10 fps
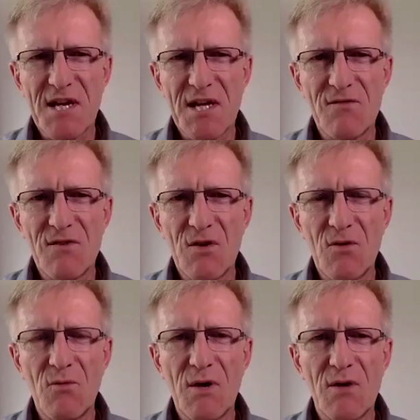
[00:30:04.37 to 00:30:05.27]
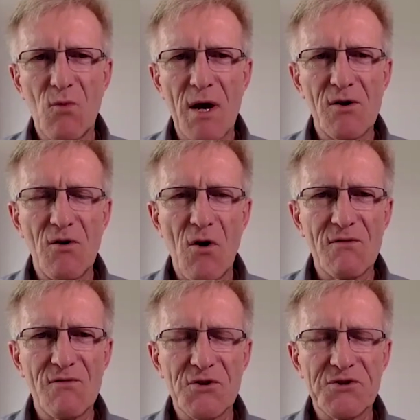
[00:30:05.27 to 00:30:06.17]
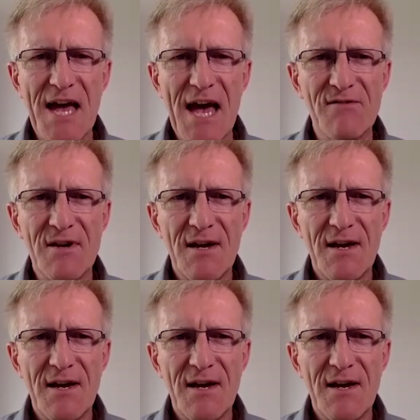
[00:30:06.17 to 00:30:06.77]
interview with one or of your staff.